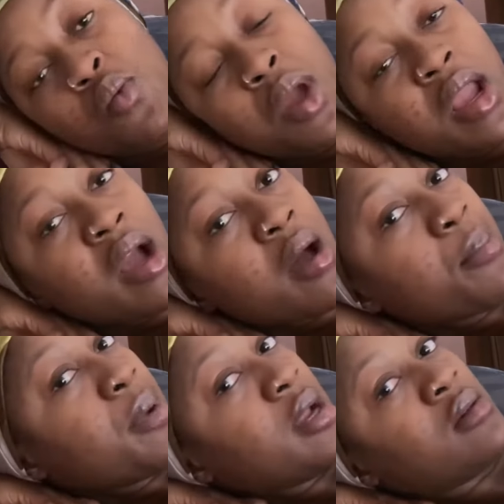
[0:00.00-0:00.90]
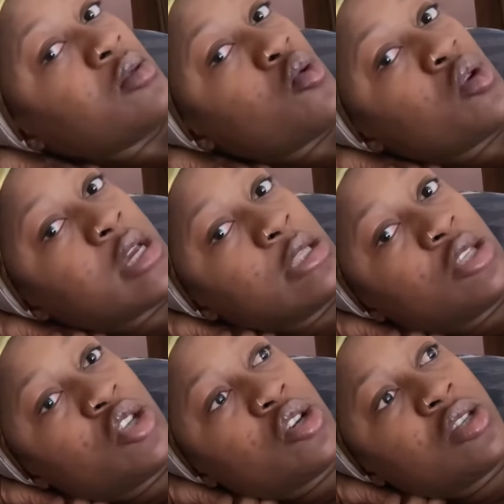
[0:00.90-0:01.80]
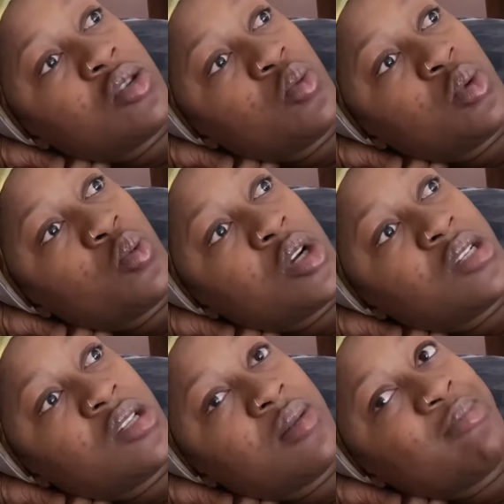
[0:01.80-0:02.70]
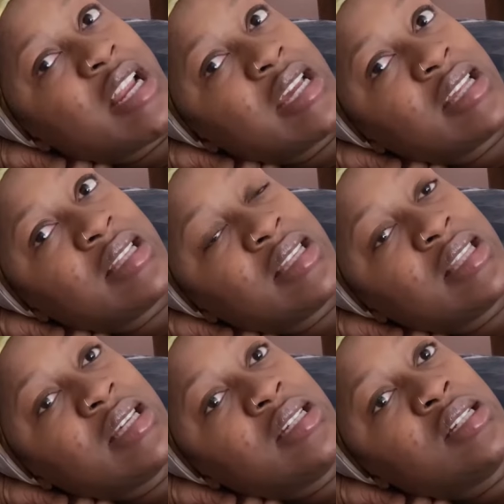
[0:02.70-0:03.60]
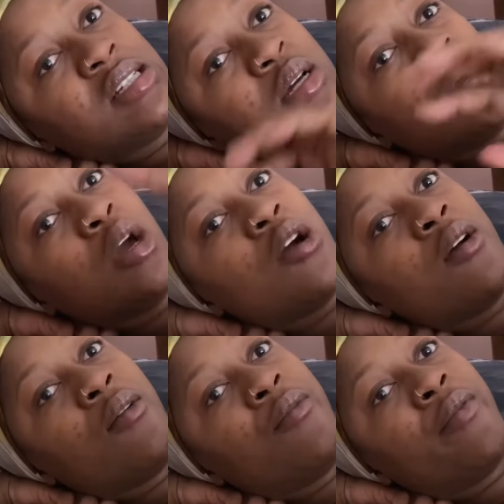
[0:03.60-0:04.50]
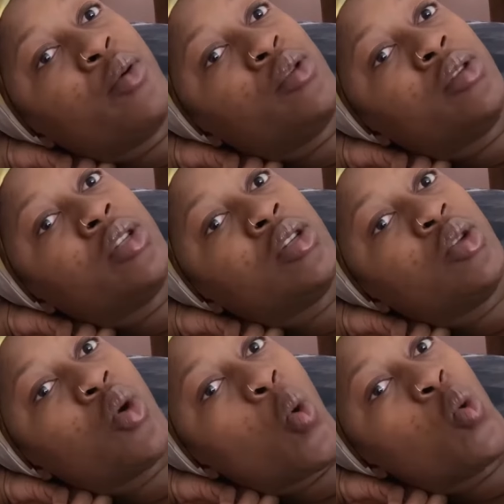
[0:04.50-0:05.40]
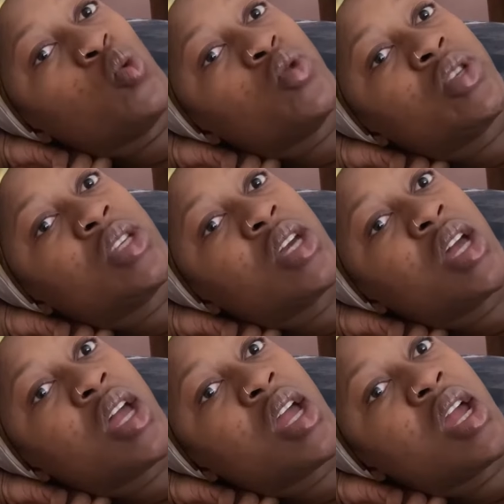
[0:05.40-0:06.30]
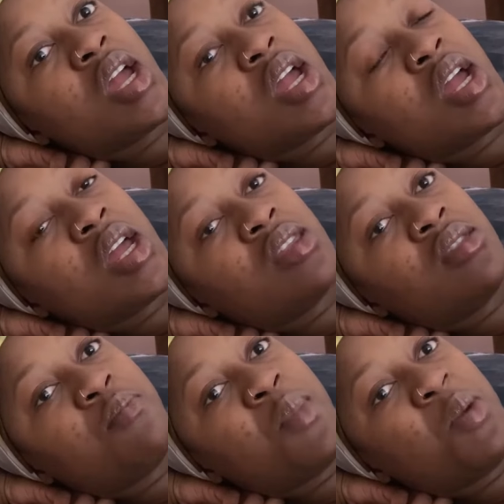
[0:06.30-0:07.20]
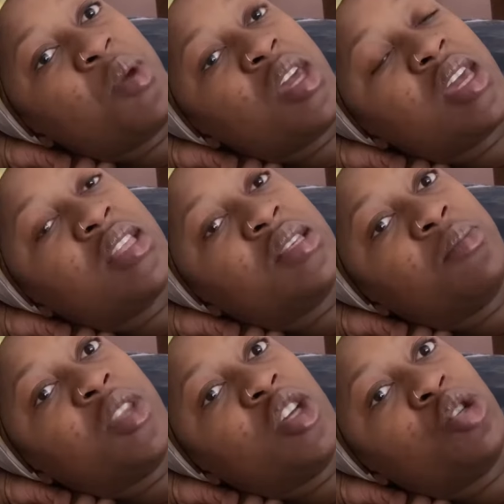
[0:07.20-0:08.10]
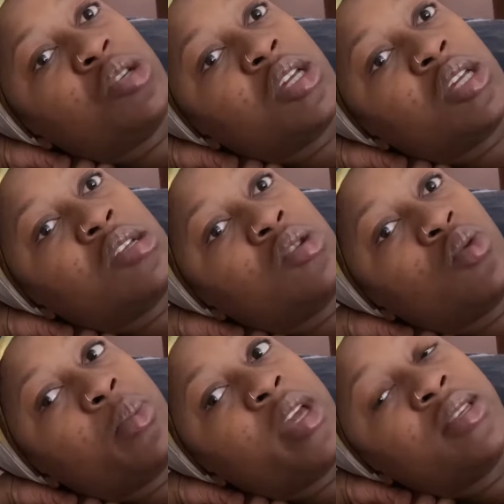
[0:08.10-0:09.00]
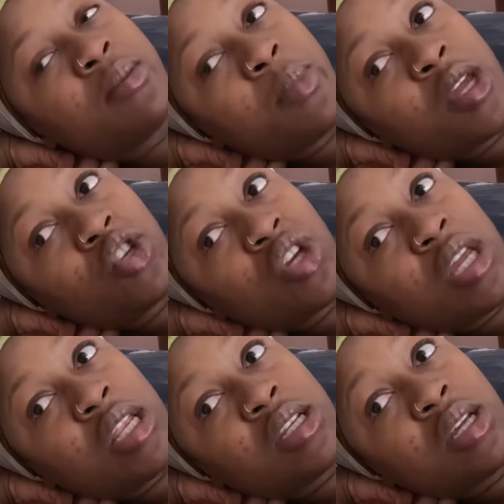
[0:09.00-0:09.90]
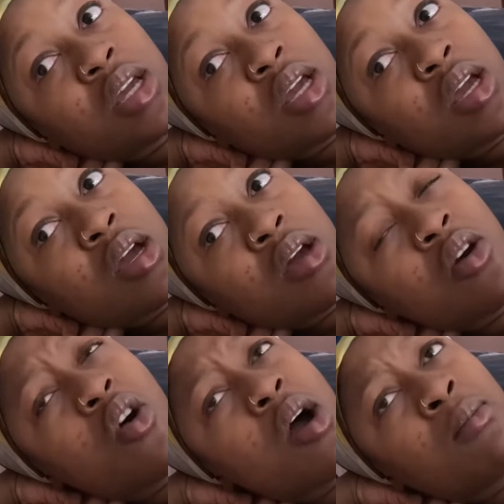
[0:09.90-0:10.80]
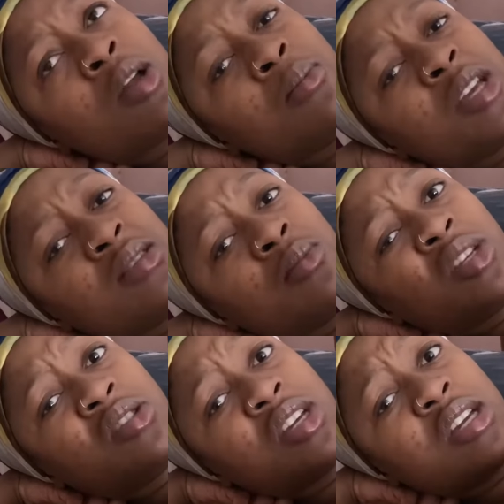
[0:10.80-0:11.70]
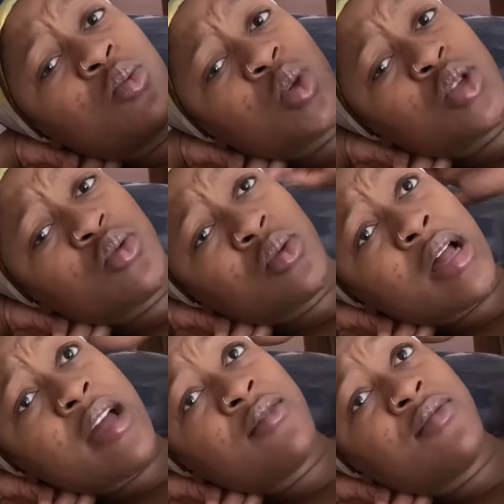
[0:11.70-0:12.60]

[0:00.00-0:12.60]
wake up and go get started with washing the blankets and then fold those and then maybe get something to eat or make something to eat. Oh, I'm gonna make something to eat. We still have